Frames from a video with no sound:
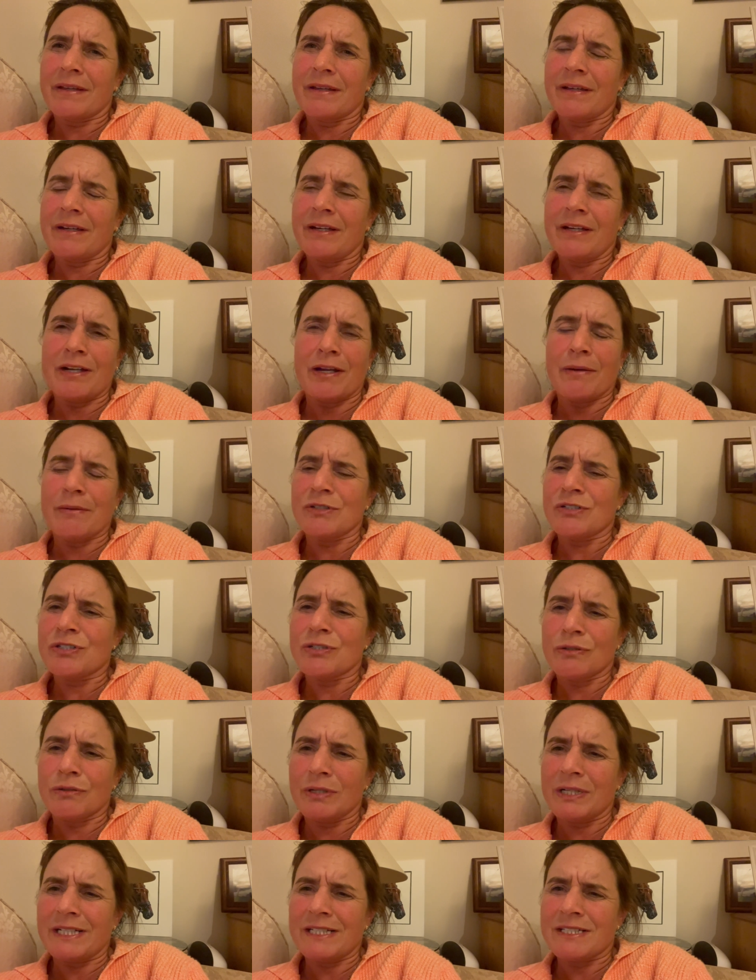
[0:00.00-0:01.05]
You know, and
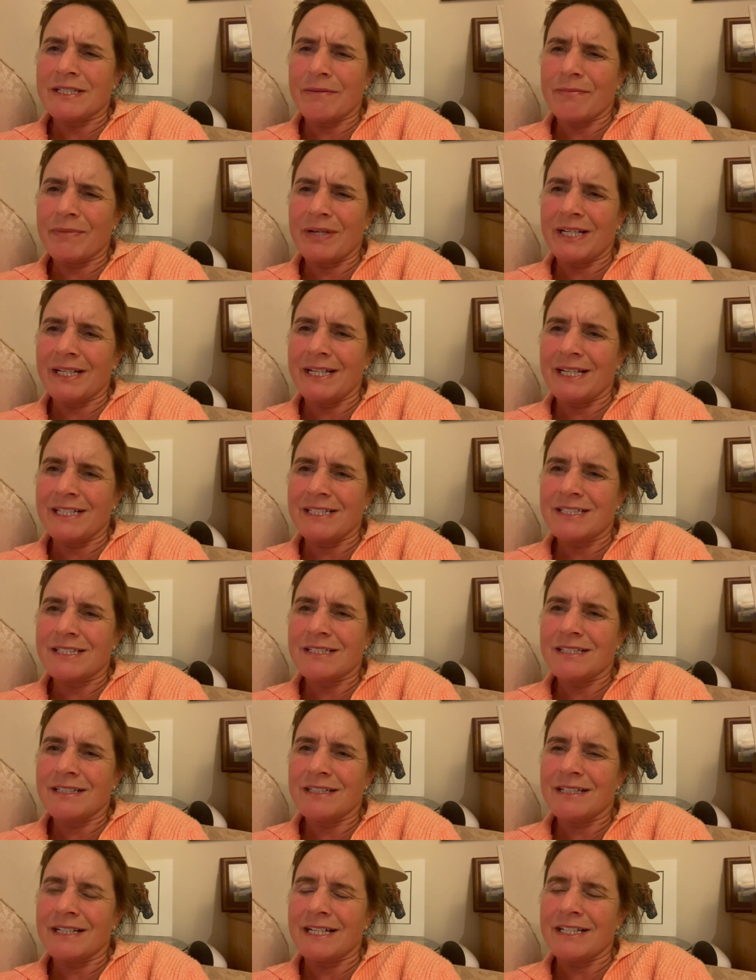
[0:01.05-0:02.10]
surely something needs
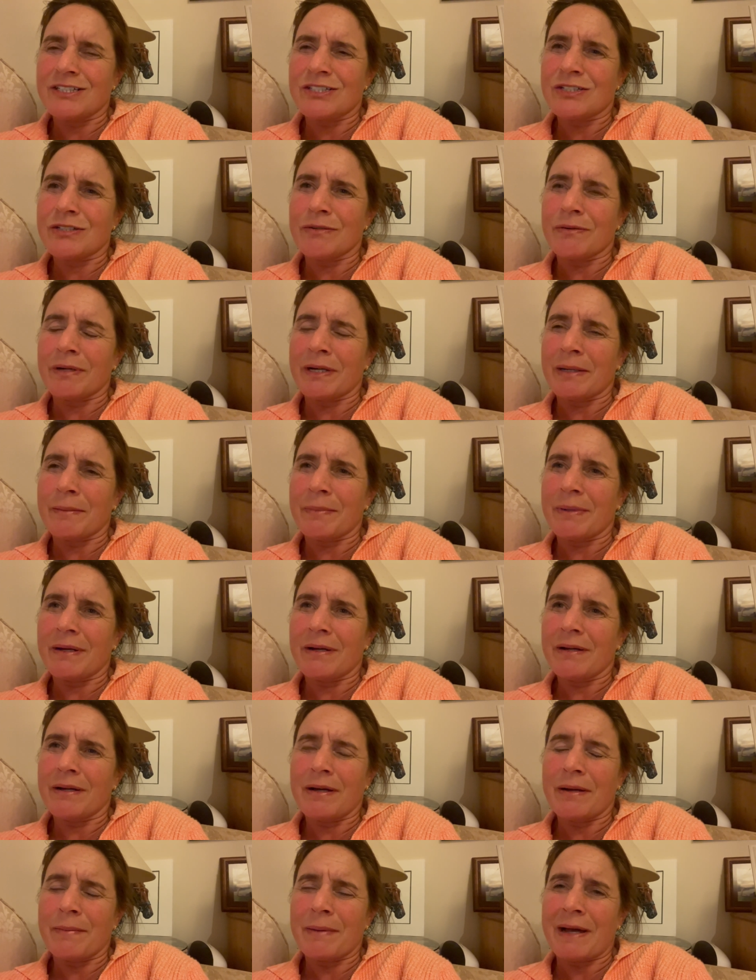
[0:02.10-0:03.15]
doing
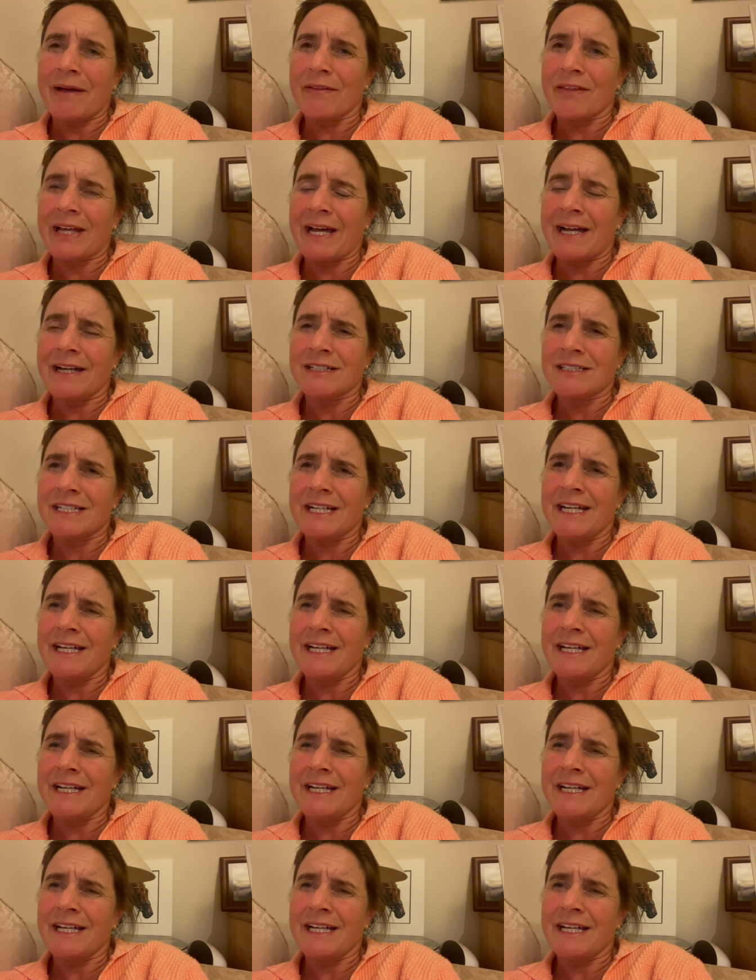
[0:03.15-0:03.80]
about that.